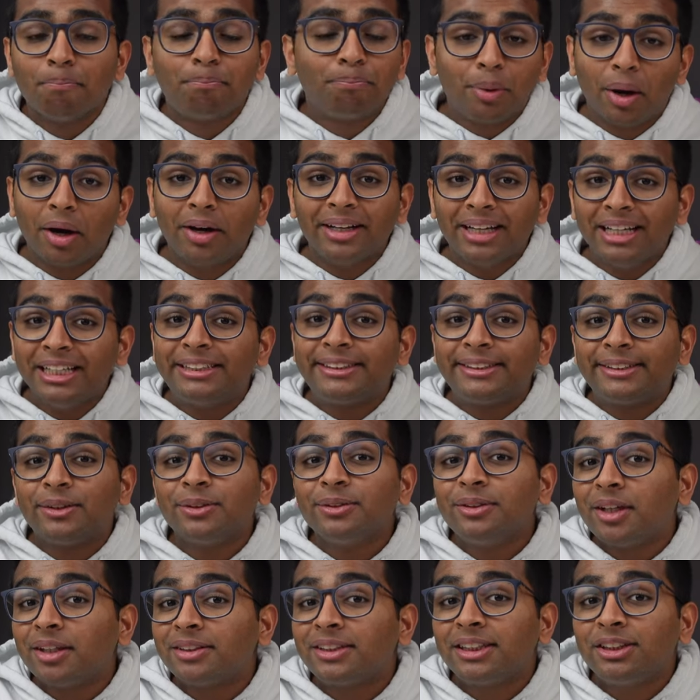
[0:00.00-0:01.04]
but it
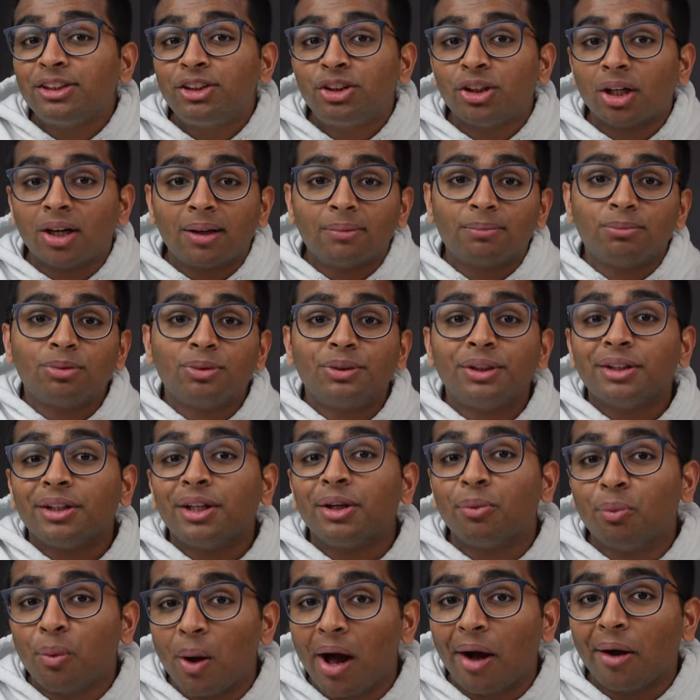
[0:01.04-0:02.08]
still does its job
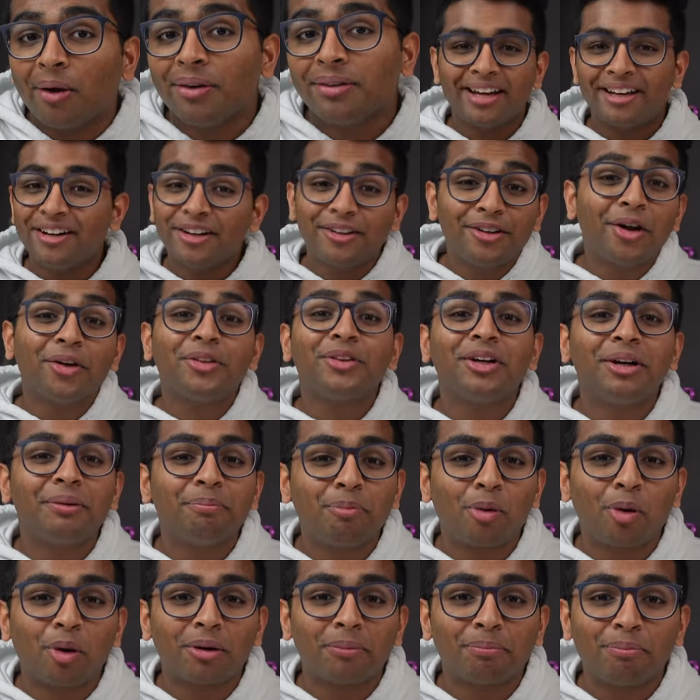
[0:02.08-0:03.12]
really well. And another
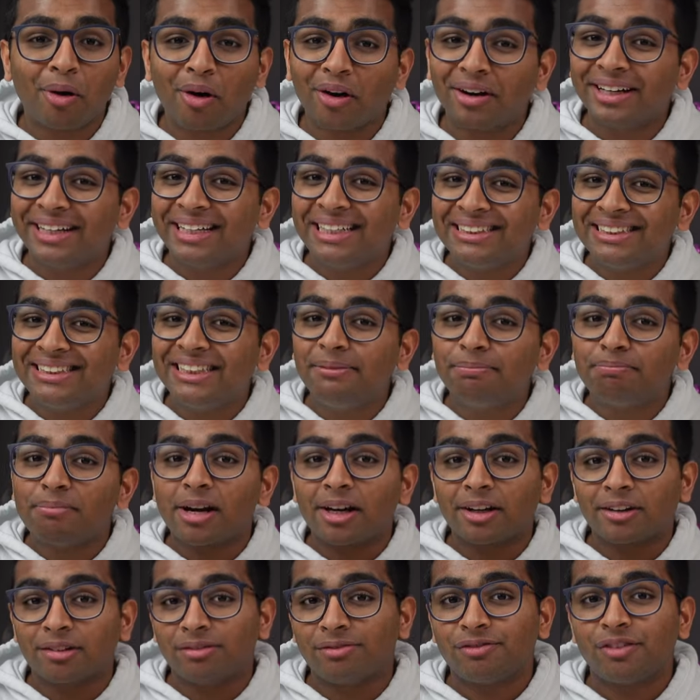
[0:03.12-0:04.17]
important part is the
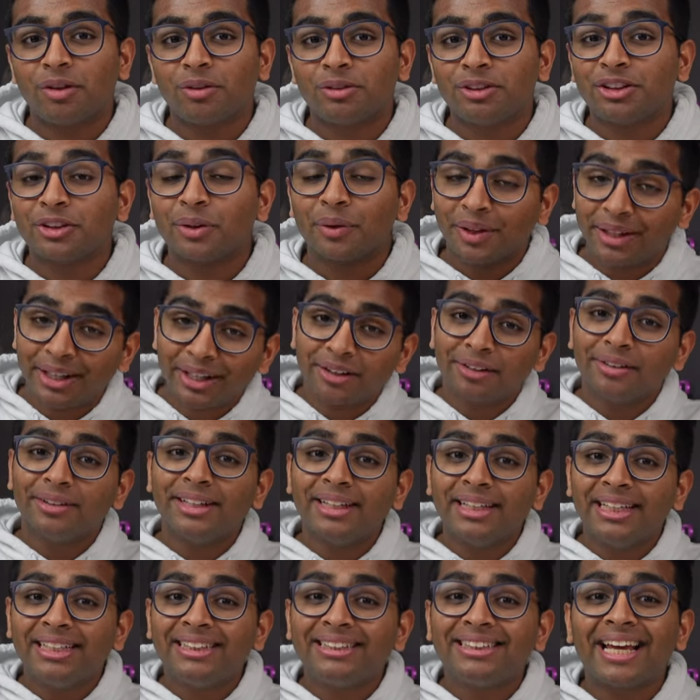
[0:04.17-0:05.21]
microphone. So here
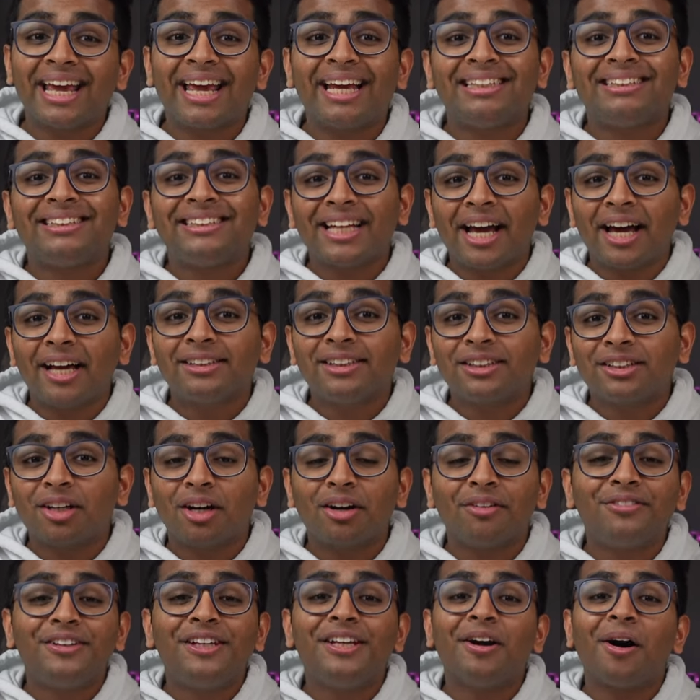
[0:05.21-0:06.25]
is a test
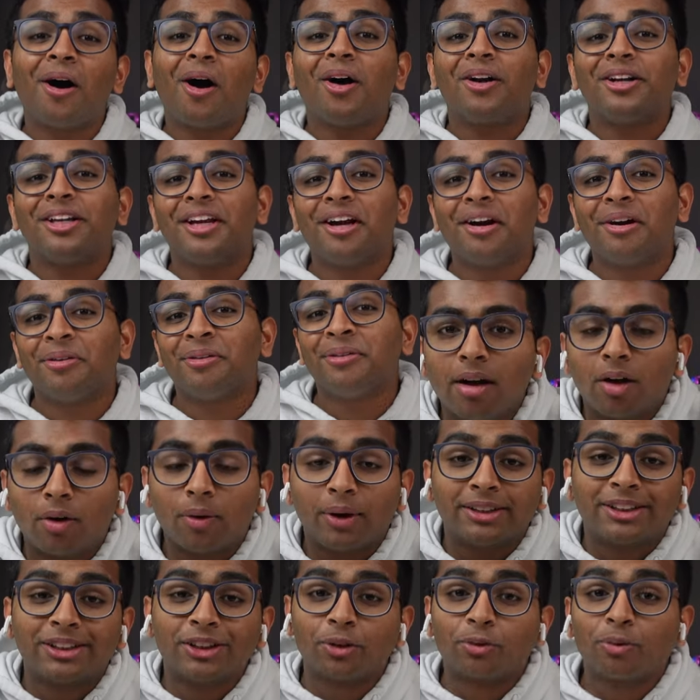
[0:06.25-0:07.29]
of the audio.
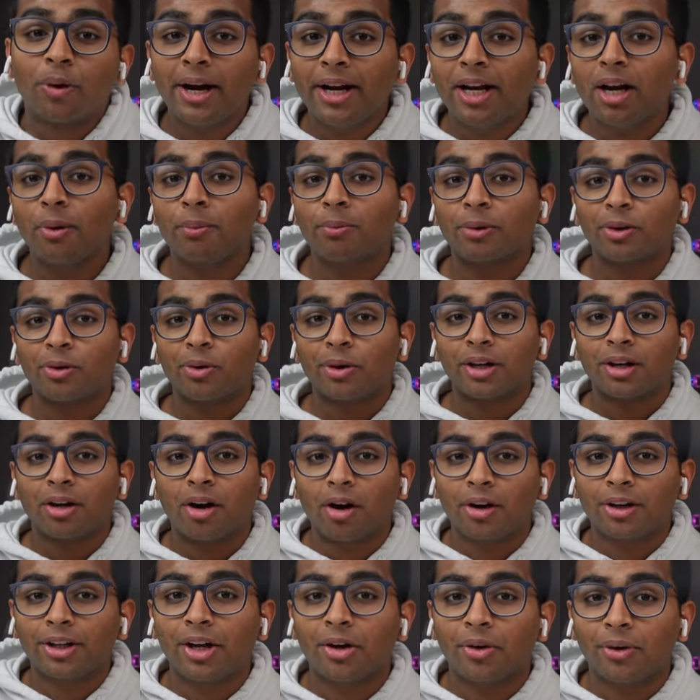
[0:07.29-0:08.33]
All right, so right now I'm recording
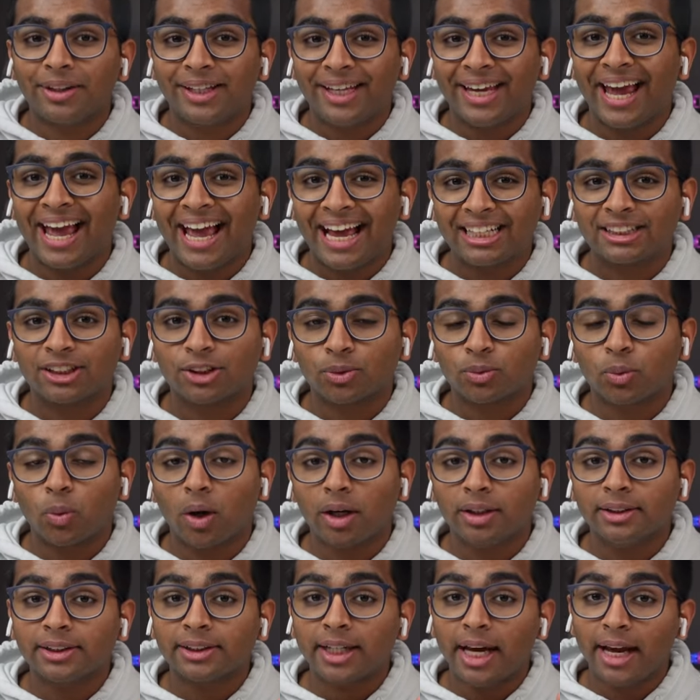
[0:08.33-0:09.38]
audio on the
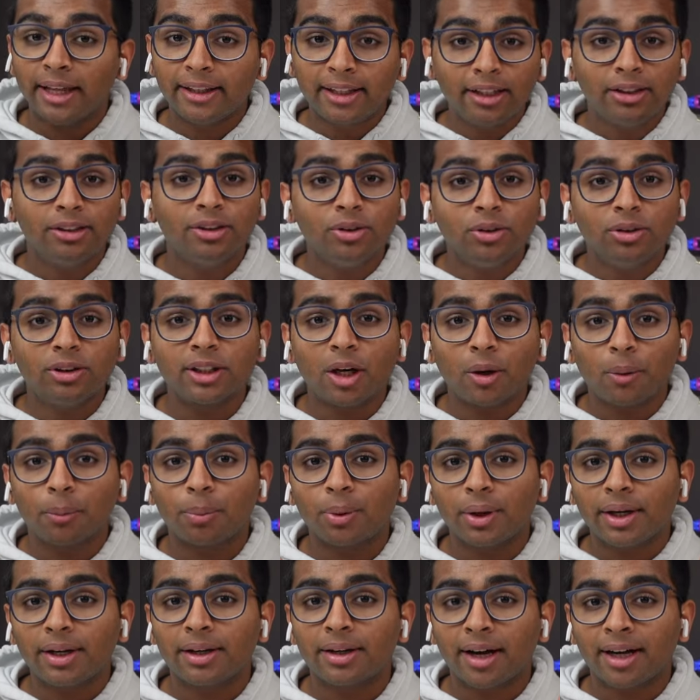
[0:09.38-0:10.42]
S1s, and they do
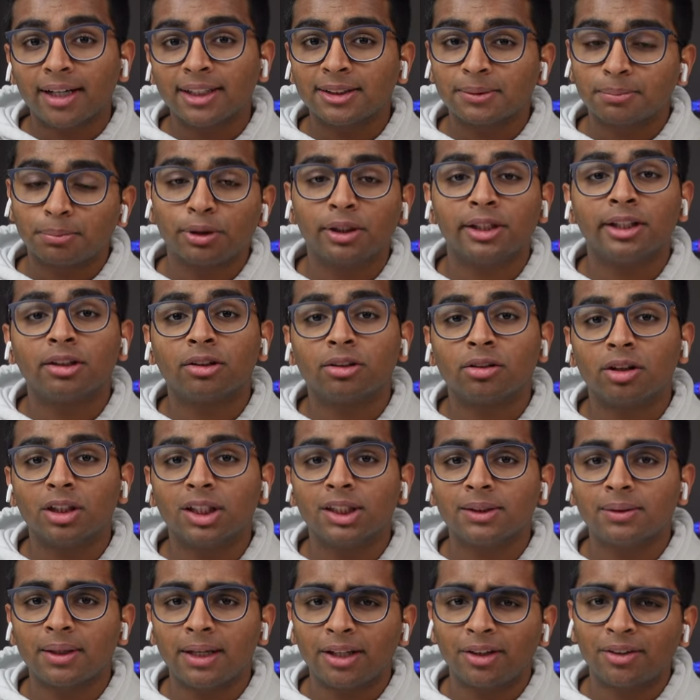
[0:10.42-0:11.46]
sound pretty nice, pretty
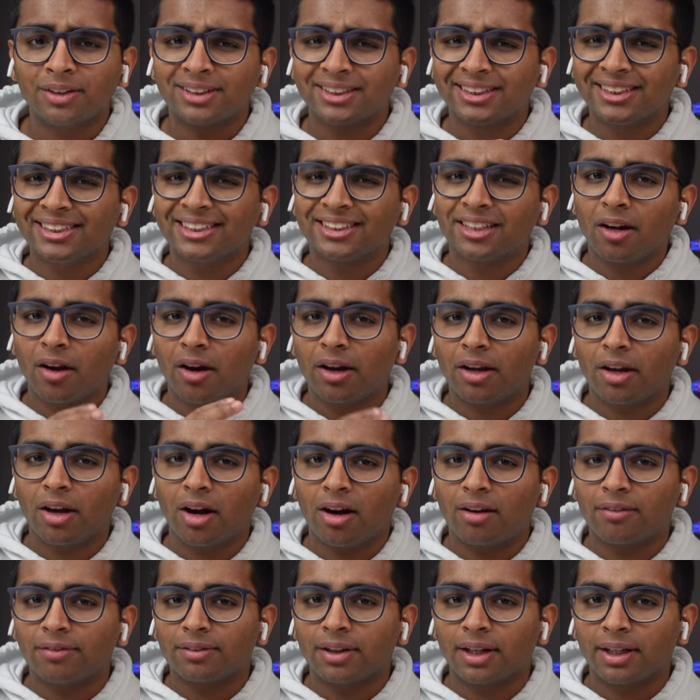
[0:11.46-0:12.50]
crisp, and you can see it's cutting
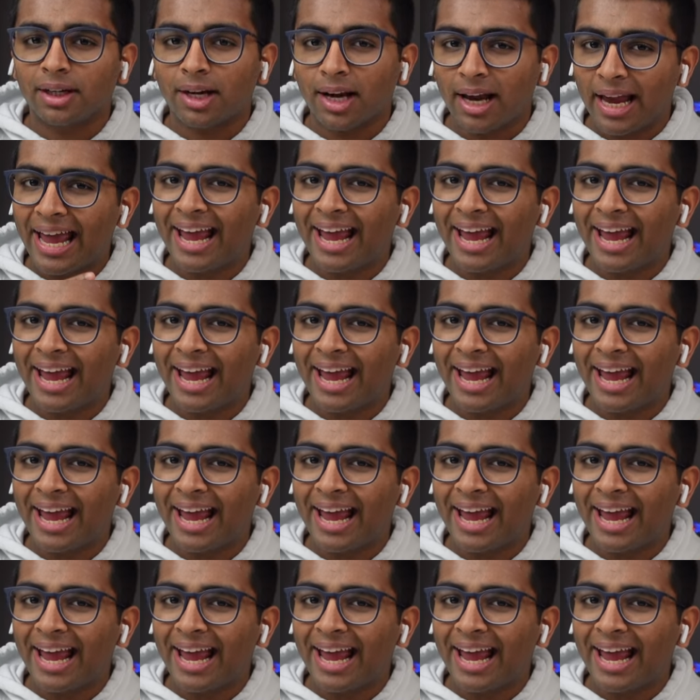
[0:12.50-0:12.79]
off like